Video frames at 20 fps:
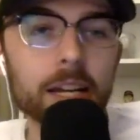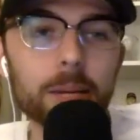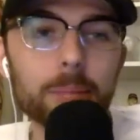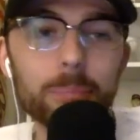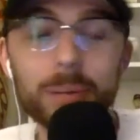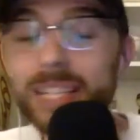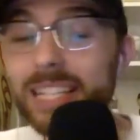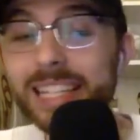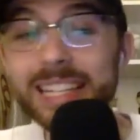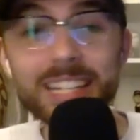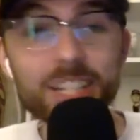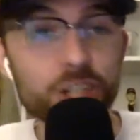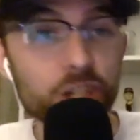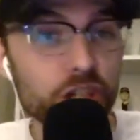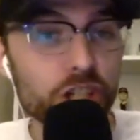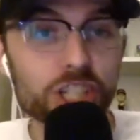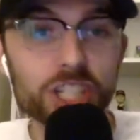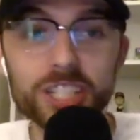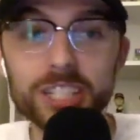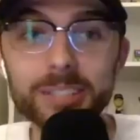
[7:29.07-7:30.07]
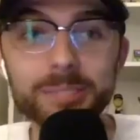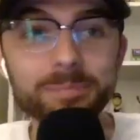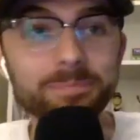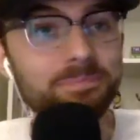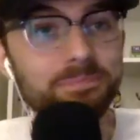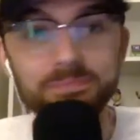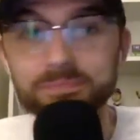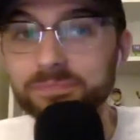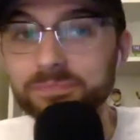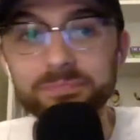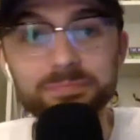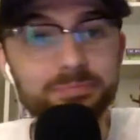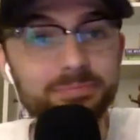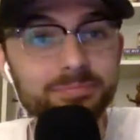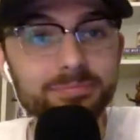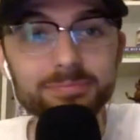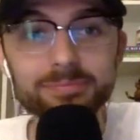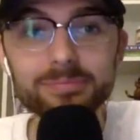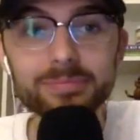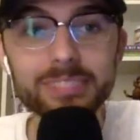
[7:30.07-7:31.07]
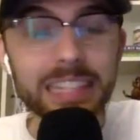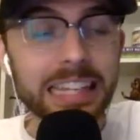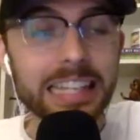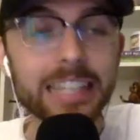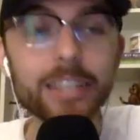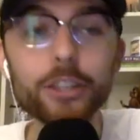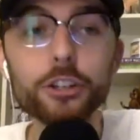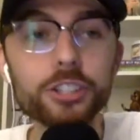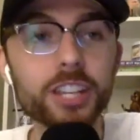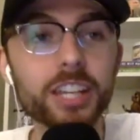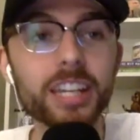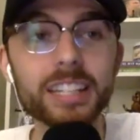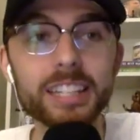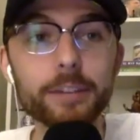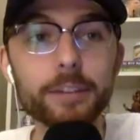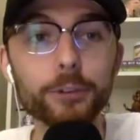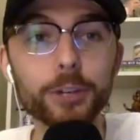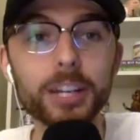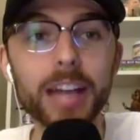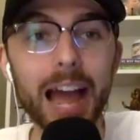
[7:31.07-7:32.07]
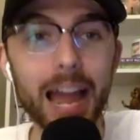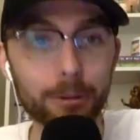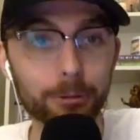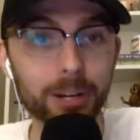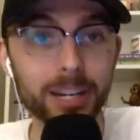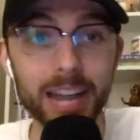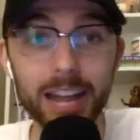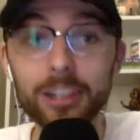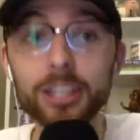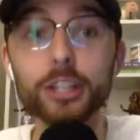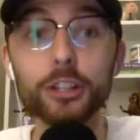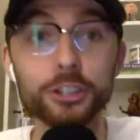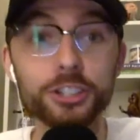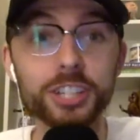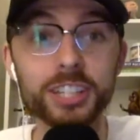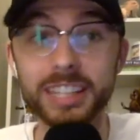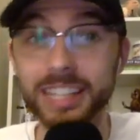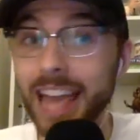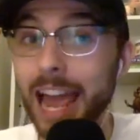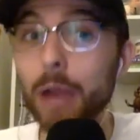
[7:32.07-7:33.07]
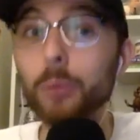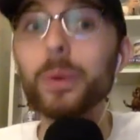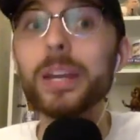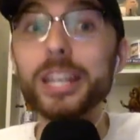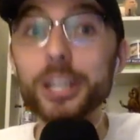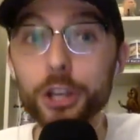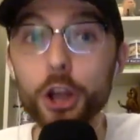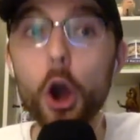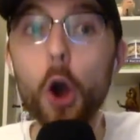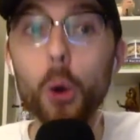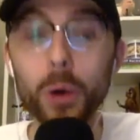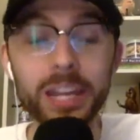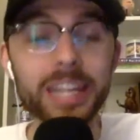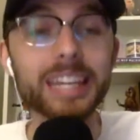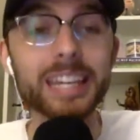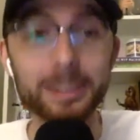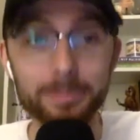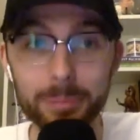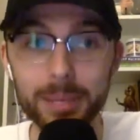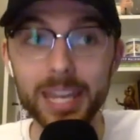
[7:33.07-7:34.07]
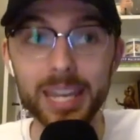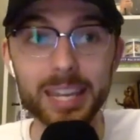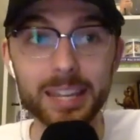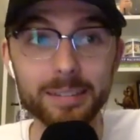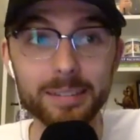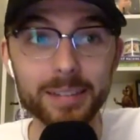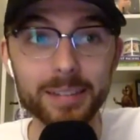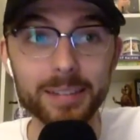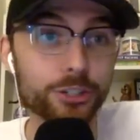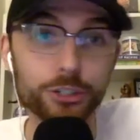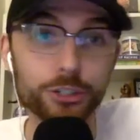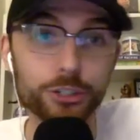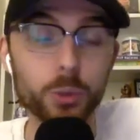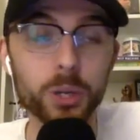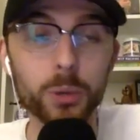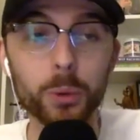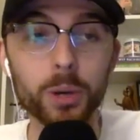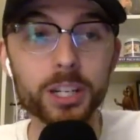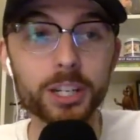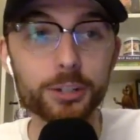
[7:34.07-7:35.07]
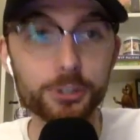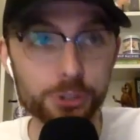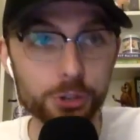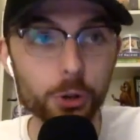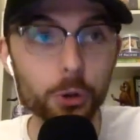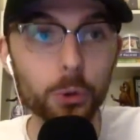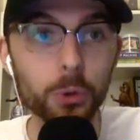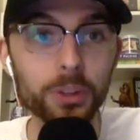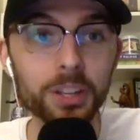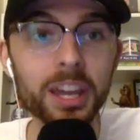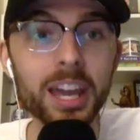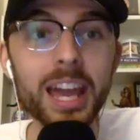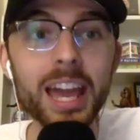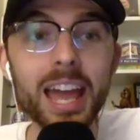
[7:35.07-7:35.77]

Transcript: But he just he looks like a different guy right now. He looks like the guy we know he can be at just 21 years old.